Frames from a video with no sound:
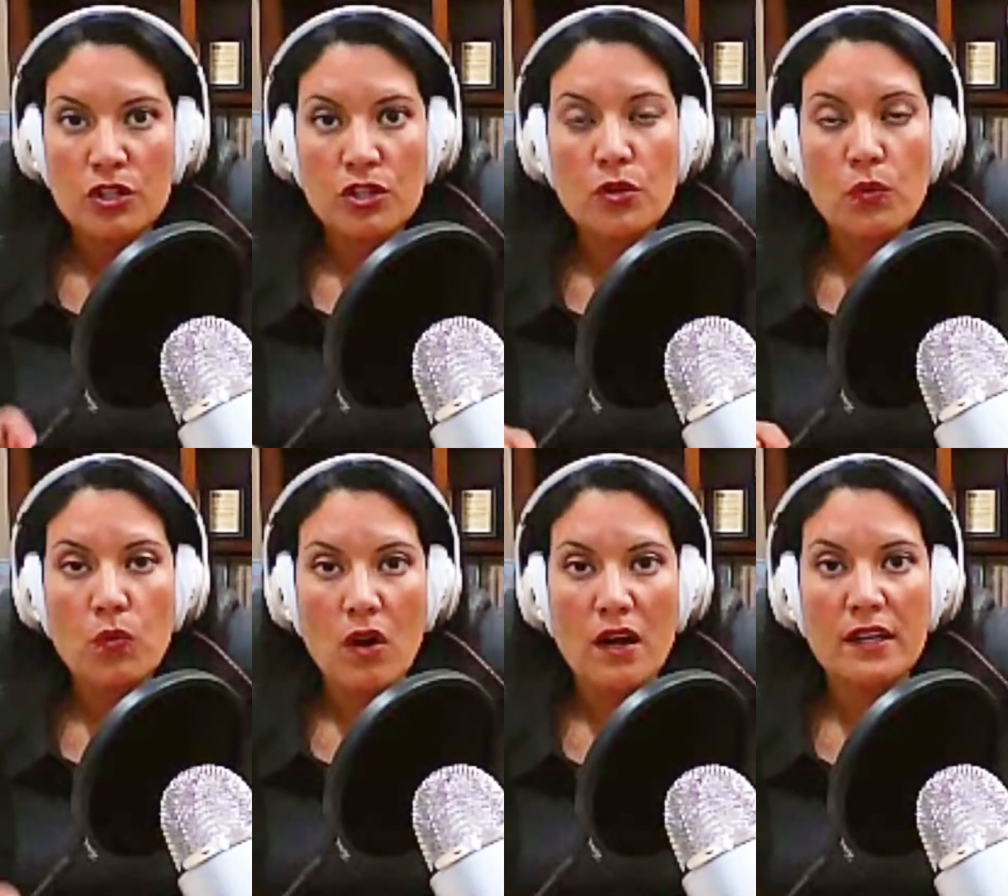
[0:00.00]

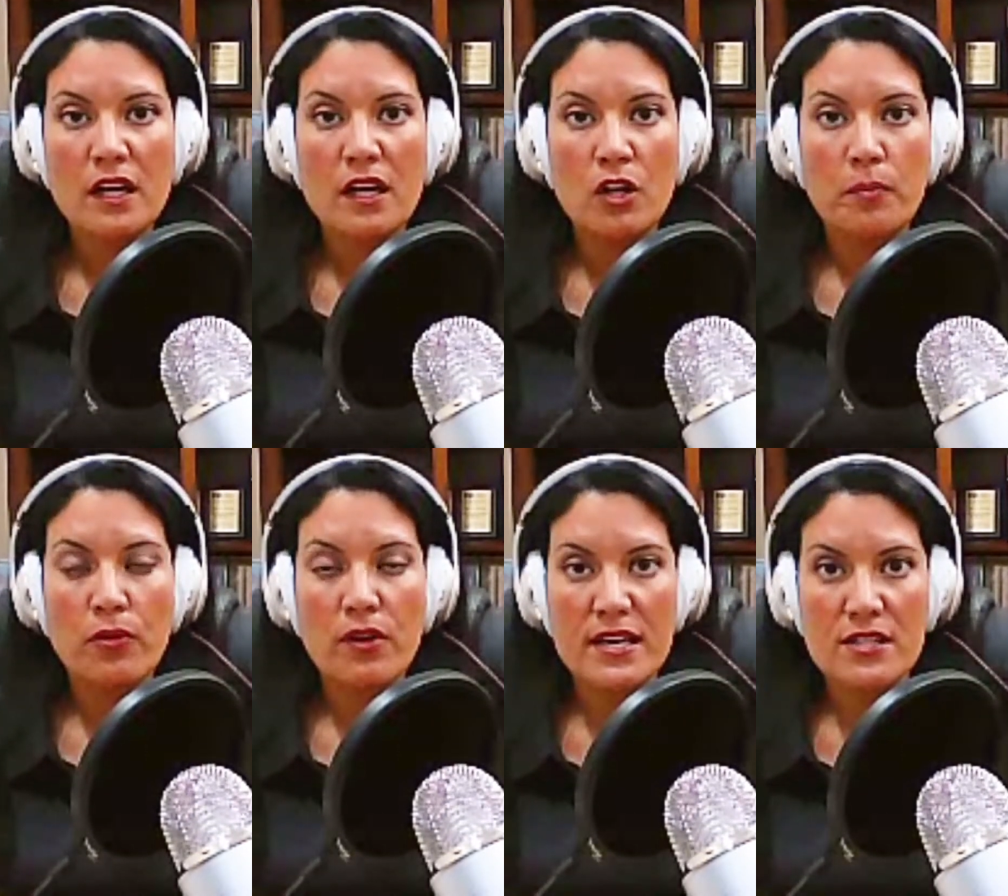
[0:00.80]
You want an
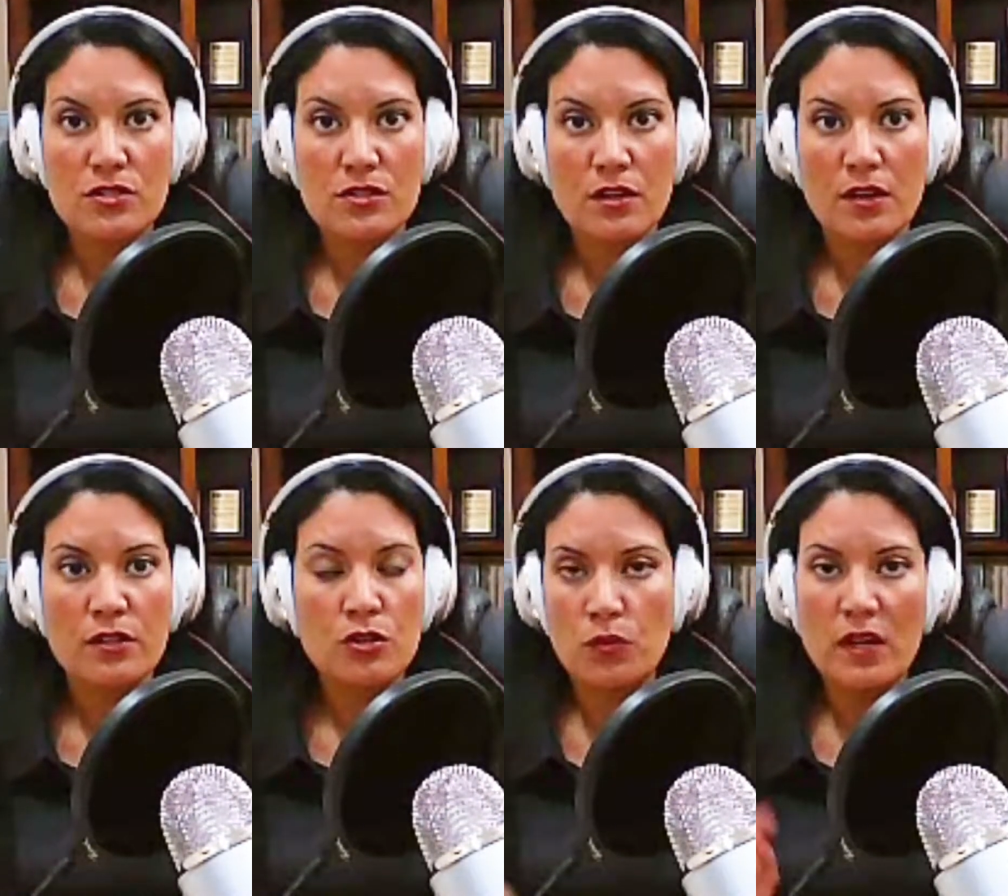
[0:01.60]
appraiser,
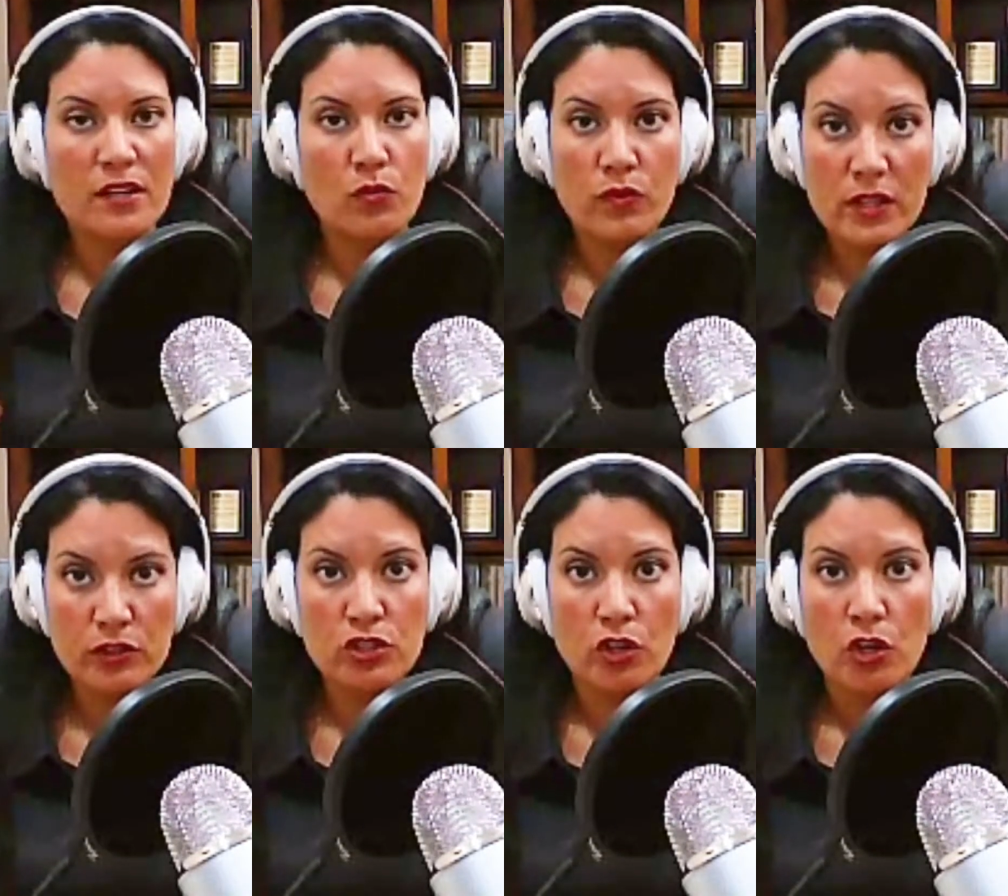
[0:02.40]
you want a
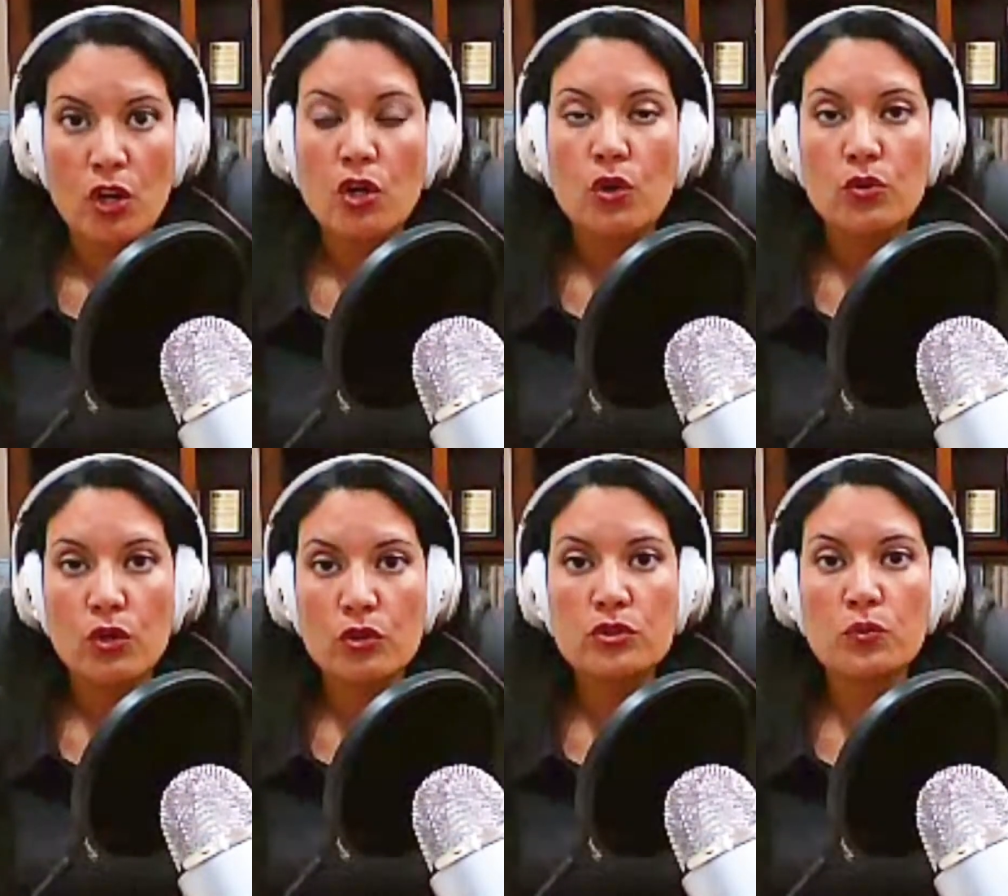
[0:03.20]
realtor who
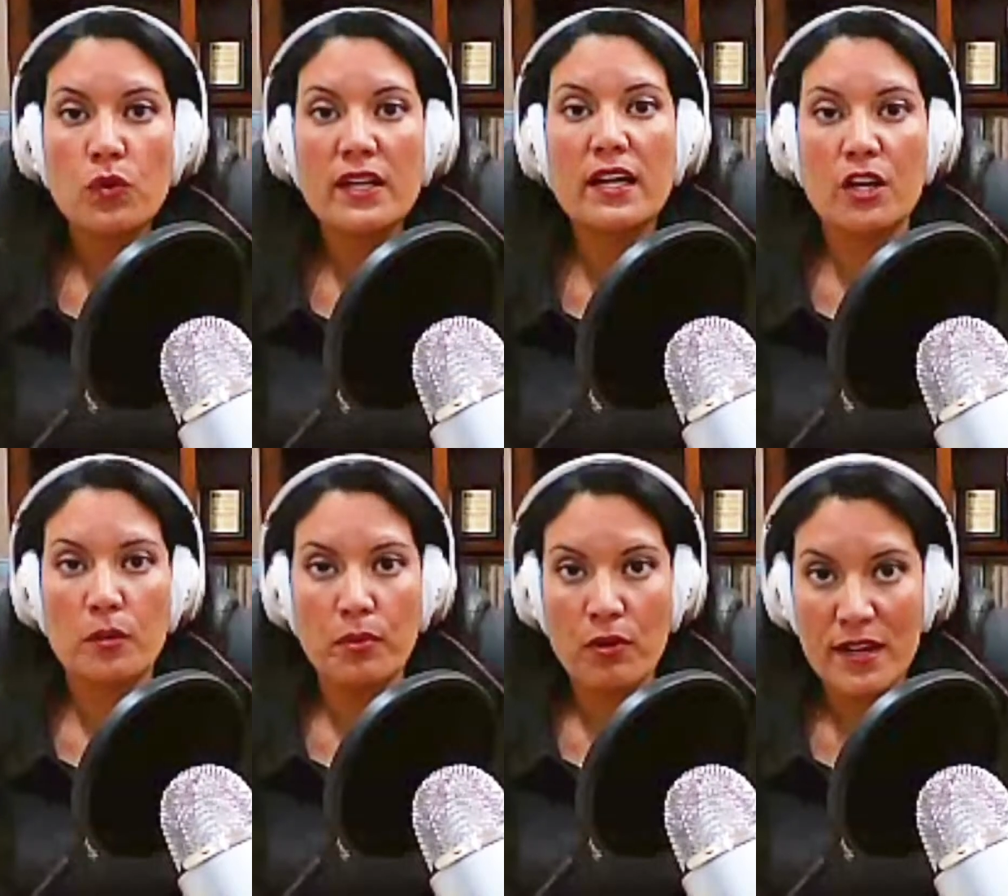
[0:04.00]
knows what an
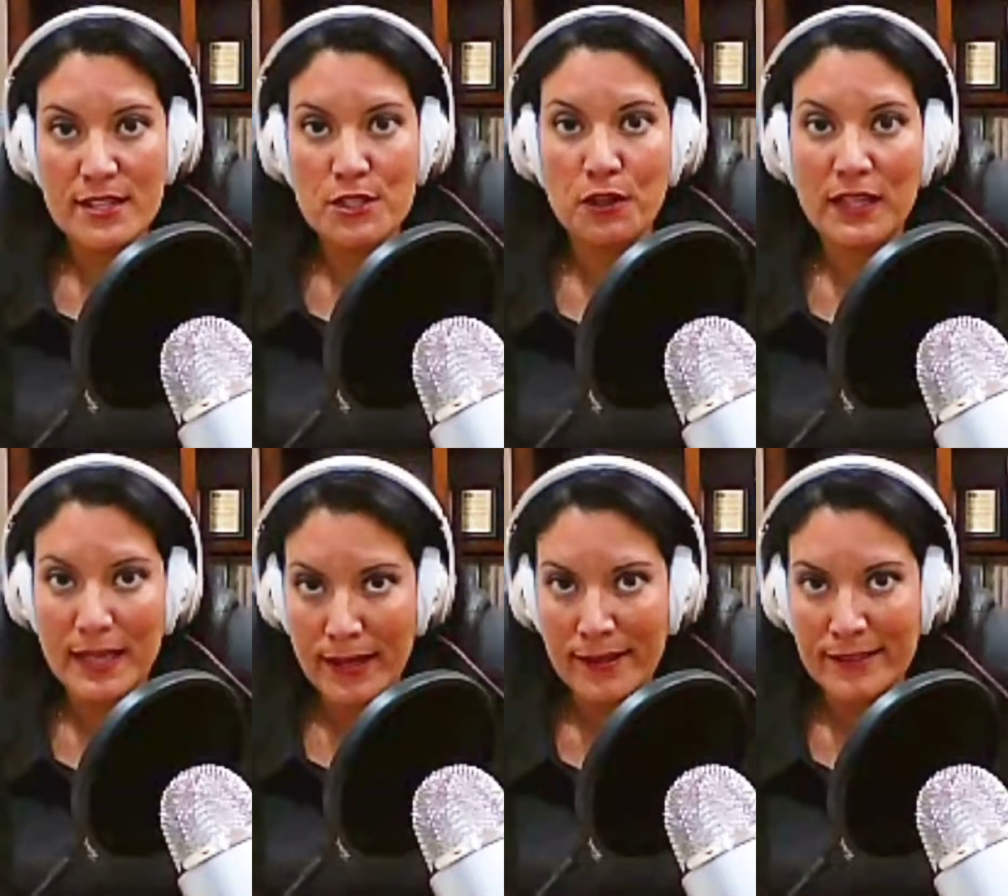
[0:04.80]
appraisal
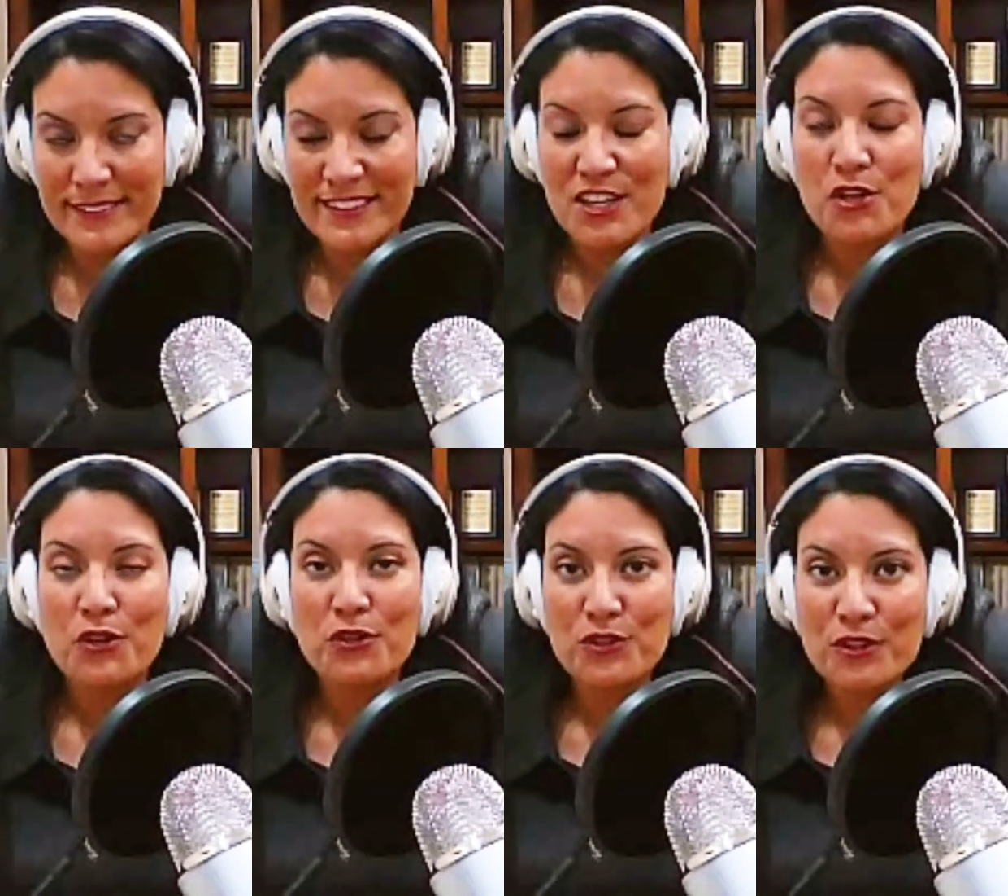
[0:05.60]
is,
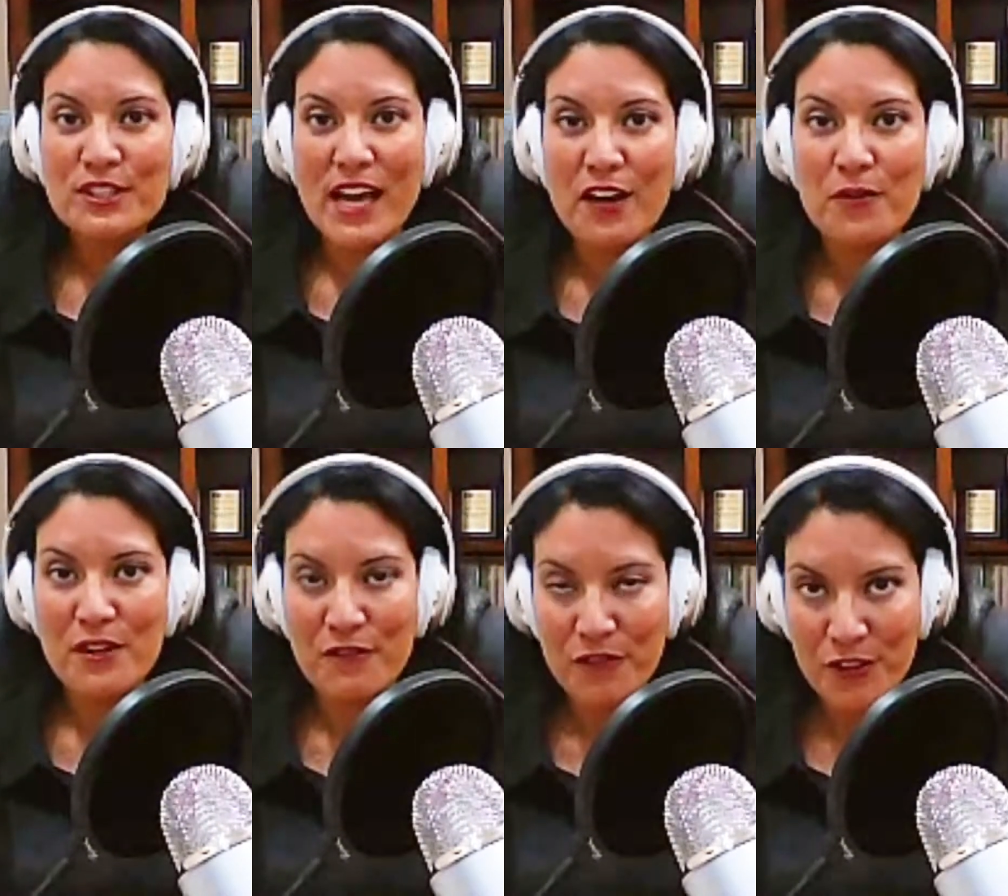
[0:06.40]
who knows how to
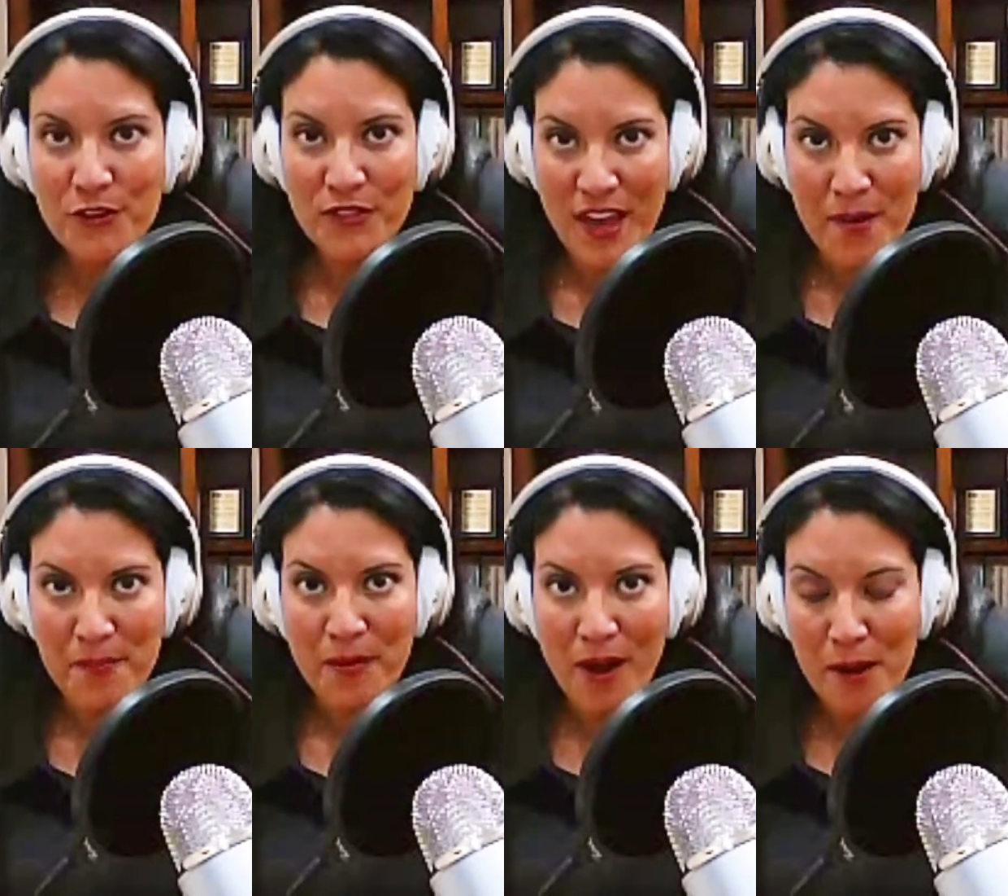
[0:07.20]
review
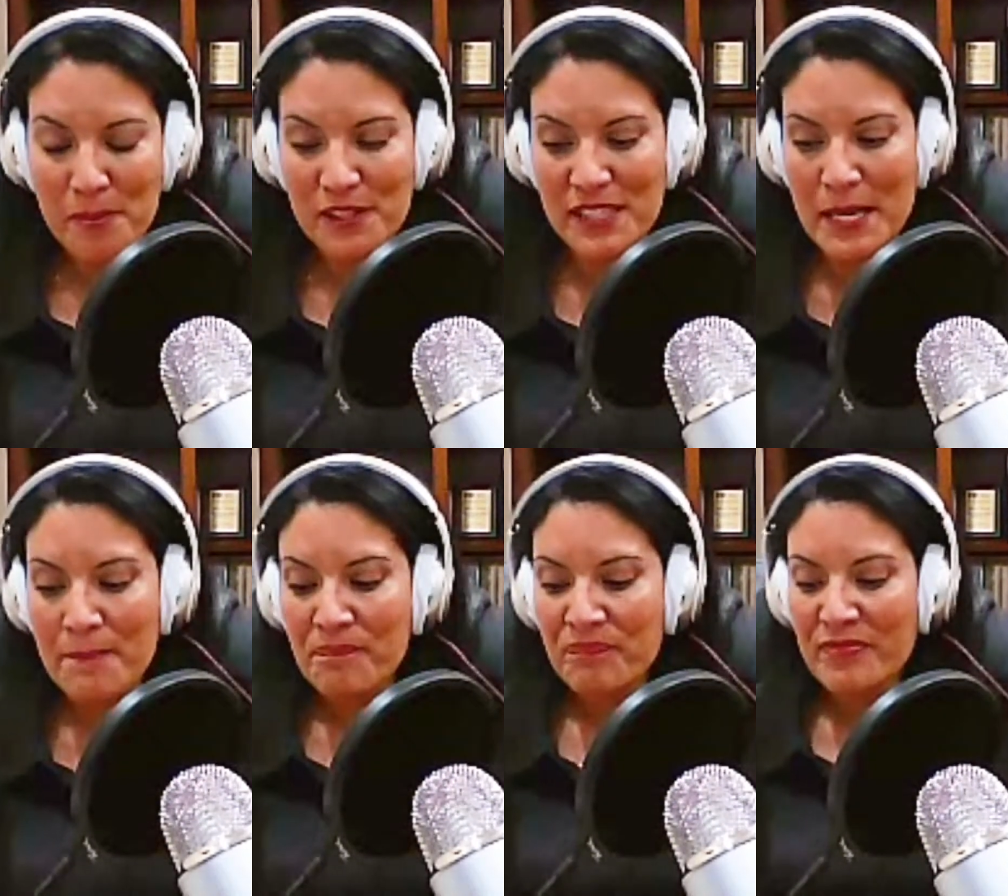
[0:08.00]
them properly,